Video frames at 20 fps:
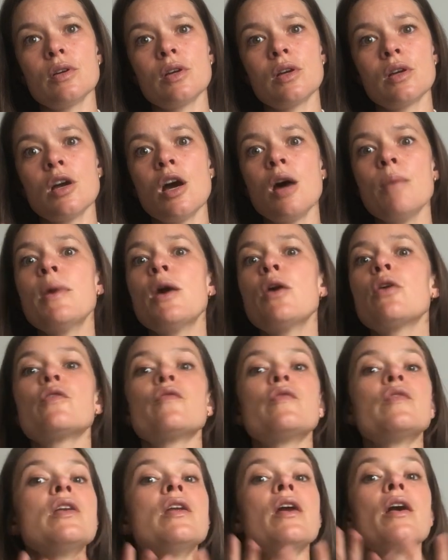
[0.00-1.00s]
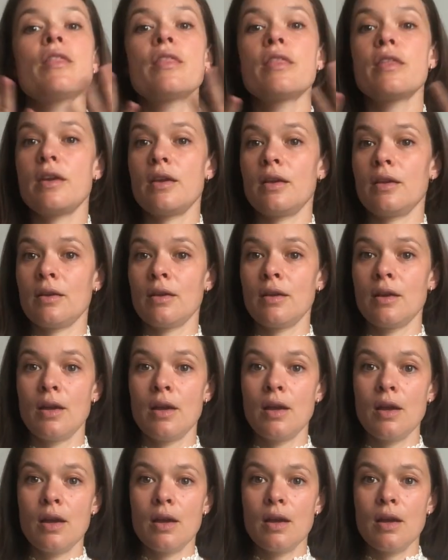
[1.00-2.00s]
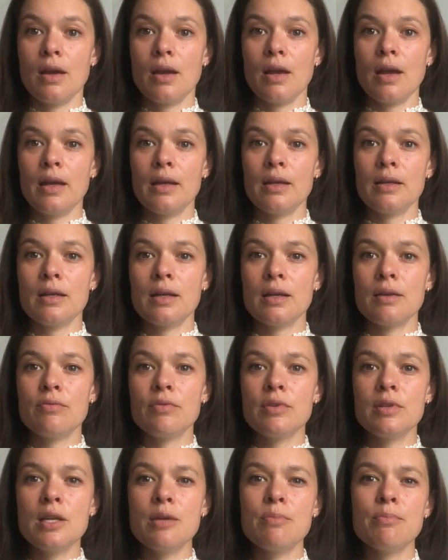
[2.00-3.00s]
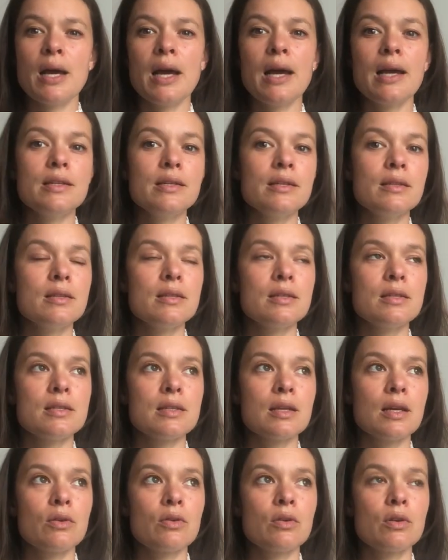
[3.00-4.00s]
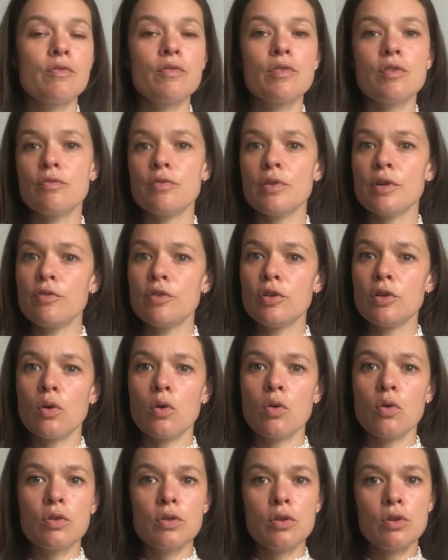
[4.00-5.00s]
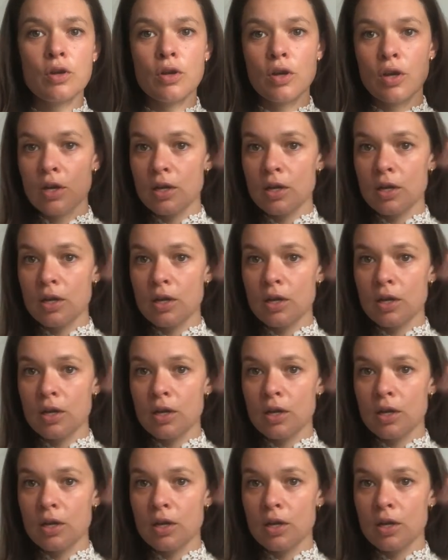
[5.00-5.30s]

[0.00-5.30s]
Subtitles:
come out of nothing. And I really imagine the sound of the river, all the